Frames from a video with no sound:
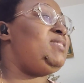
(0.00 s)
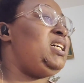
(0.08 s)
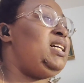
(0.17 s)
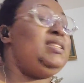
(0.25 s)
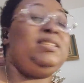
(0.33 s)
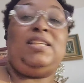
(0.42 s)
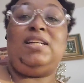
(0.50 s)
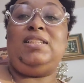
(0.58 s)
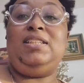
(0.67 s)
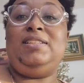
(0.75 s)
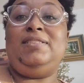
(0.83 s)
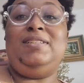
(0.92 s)
I did not
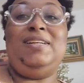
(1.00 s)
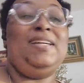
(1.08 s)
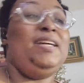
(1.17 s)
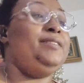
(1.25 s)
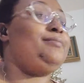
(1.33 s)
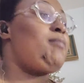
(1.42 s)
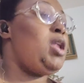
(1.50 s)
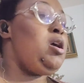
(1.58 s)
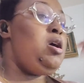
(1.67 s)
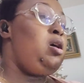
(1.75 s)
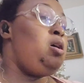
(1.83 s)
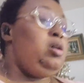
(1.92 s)
eat again.
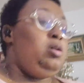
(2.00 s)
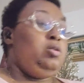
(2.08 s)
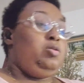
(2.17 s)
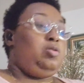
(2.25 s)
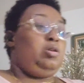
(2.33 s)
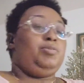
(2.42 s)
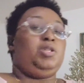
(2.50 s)
So I'm